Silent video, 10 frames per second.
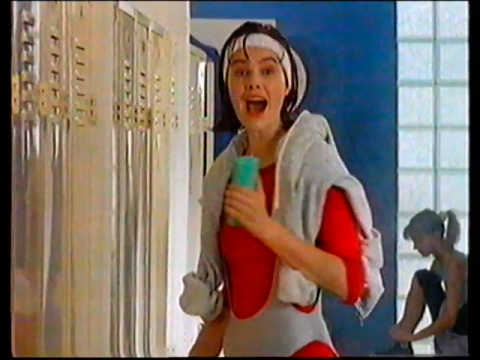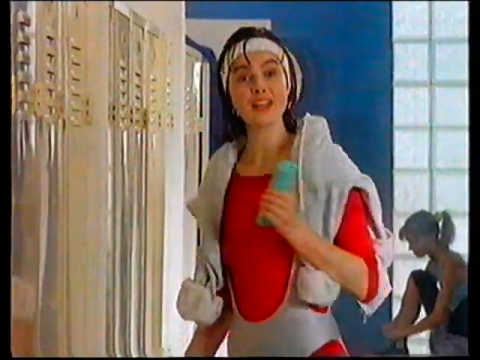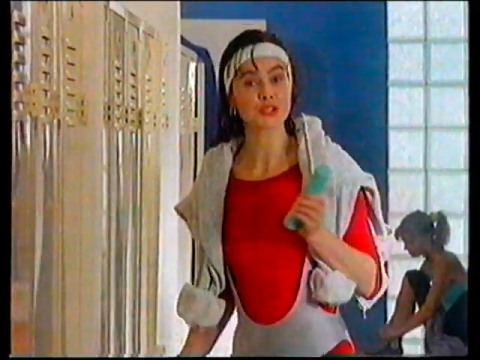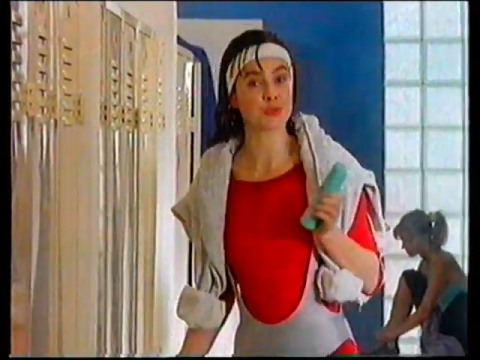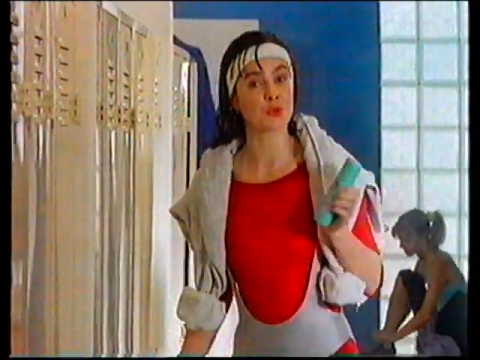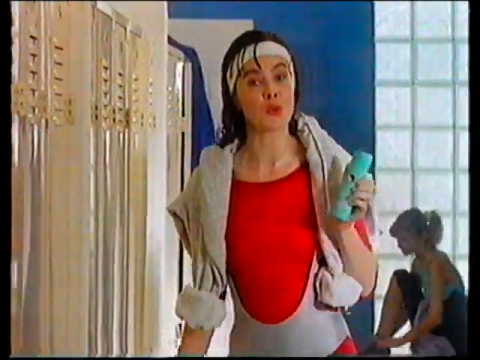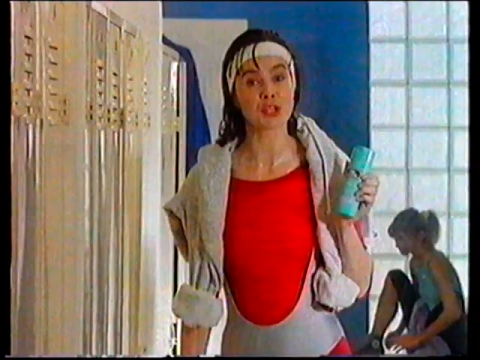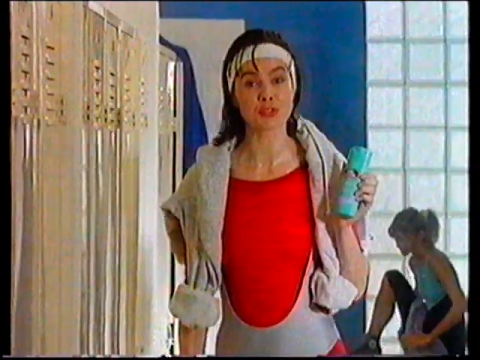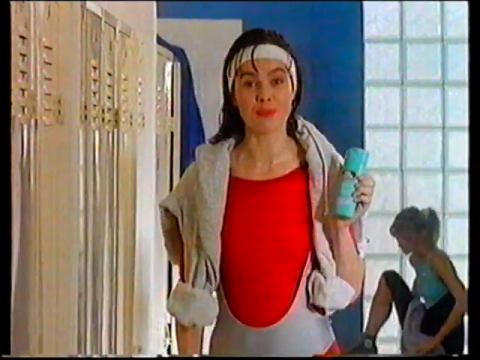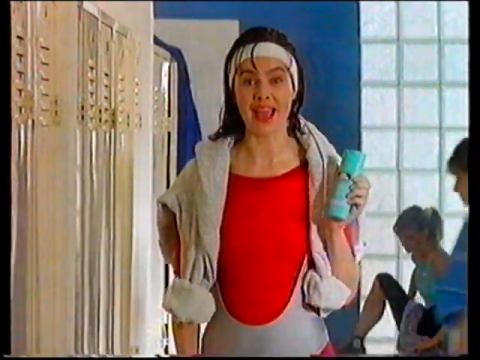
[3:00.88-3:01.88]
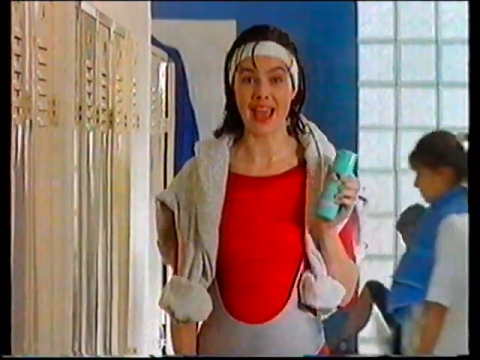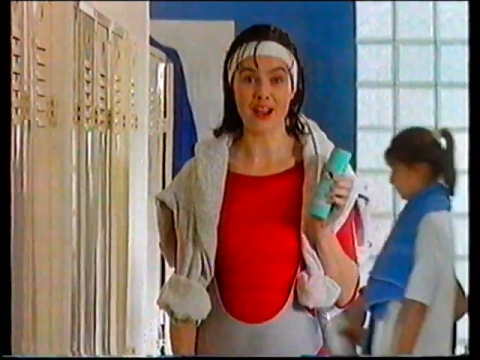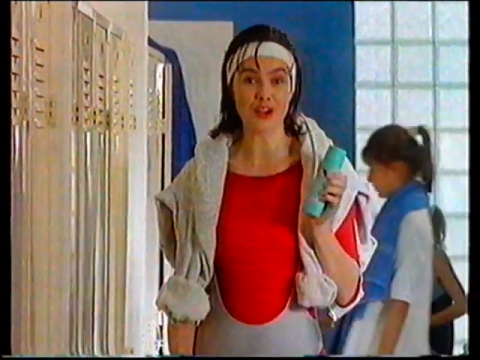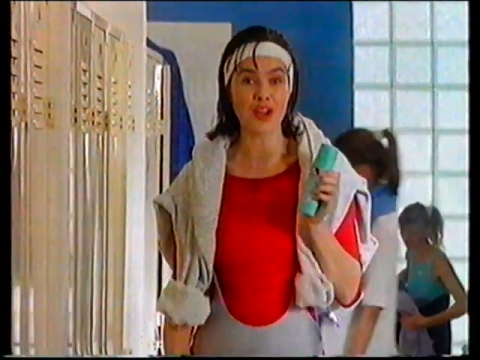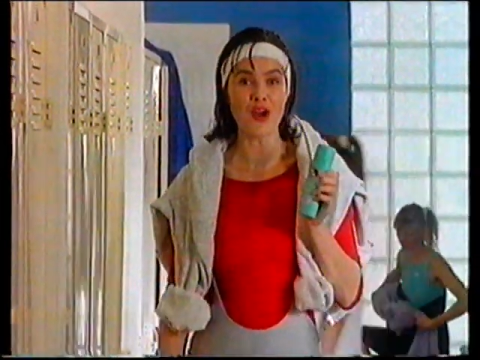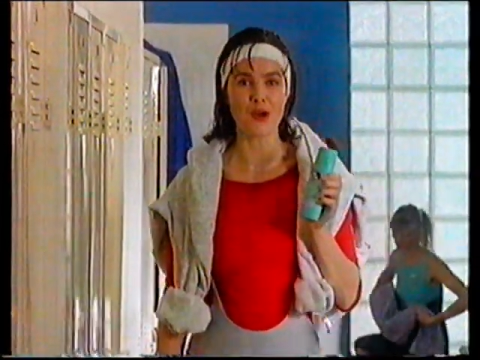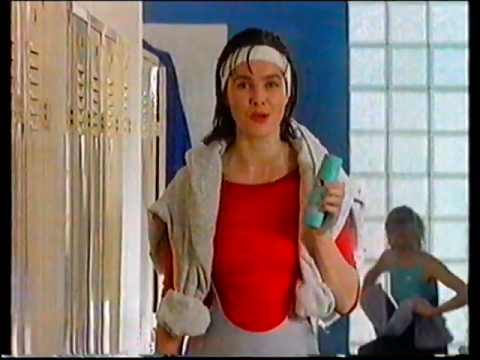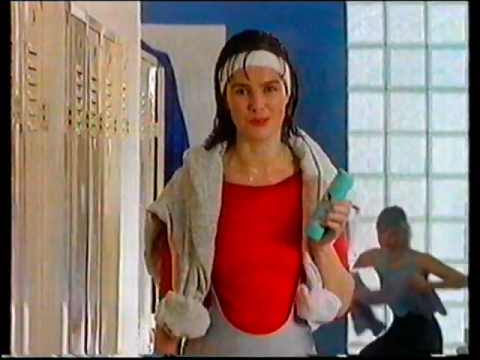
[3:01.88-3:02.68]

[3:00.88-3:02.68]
I just want to wash my hair and go.